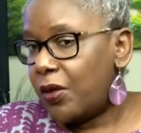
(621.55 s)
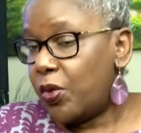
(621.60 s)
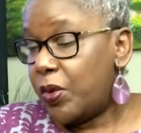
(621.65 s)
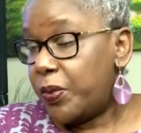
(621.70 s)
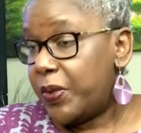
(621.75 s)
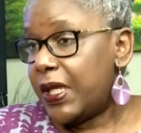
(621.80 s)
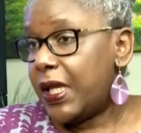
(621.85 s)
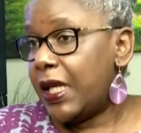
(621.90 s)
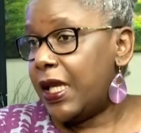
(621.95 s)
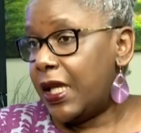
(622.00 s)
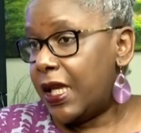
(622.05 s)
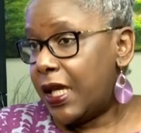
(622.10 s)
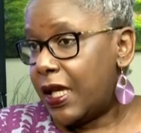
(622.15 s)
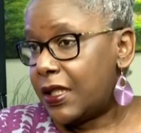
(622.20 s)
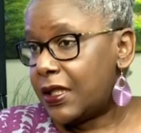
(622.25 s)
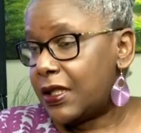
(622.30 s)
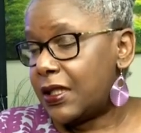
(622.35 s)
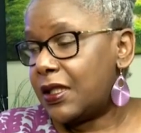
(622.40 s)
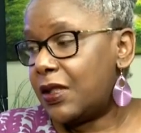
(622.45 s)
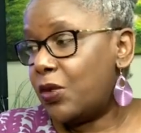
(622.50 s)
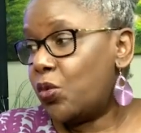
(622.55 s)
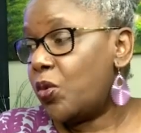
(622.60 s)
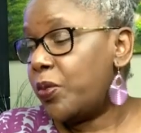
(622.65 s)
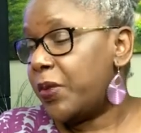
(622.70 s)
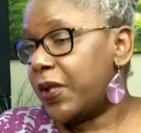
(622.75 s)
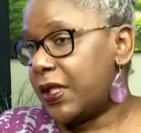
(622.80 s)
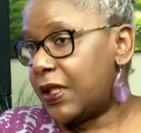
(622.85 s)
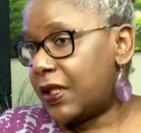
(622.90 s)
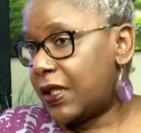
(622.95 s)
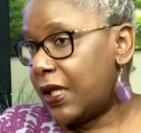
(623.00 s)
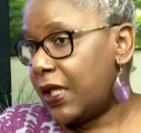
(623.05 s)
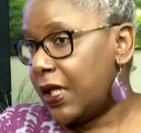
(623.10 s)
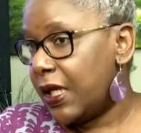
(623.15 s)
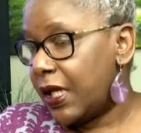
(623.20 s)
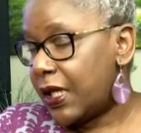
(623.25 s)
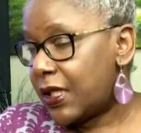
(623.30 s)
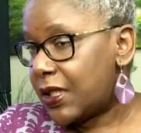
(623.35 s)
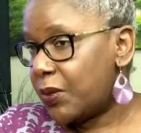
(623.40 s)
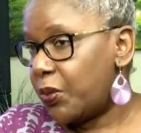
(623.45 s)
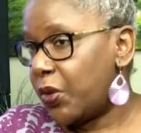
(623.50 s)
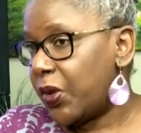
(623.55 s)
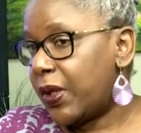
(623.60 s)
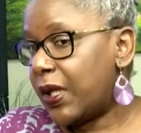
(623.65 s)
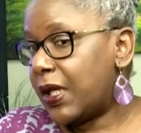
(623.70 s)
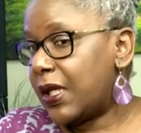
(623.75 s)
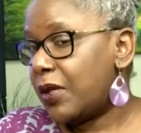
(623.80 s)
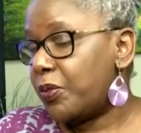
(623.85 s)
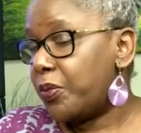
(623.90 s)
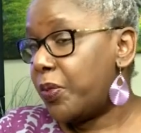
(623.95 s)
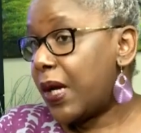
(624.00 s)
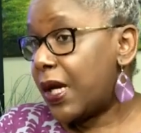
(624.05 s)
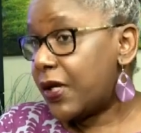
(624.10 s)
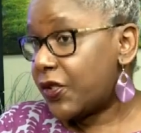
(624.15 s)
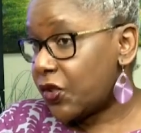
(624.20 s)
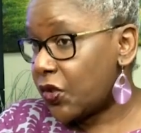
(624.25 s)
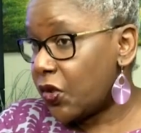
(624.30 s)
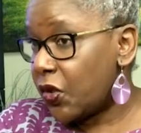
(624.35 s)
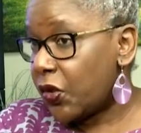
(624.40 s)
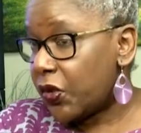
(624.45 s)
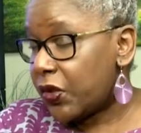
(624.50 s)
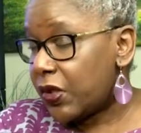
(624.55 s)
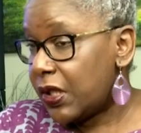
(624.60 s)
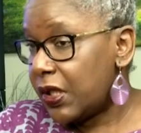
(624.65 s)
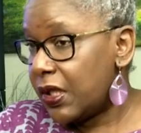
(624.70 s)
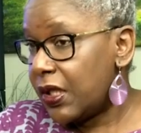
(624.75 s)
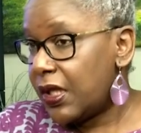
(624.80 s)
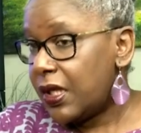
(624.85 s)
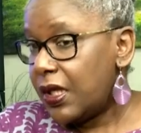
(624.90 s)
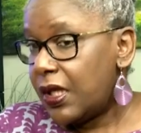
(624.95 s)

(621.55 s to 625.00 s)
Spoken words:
will be AS, the woman is AS, but they can pass on.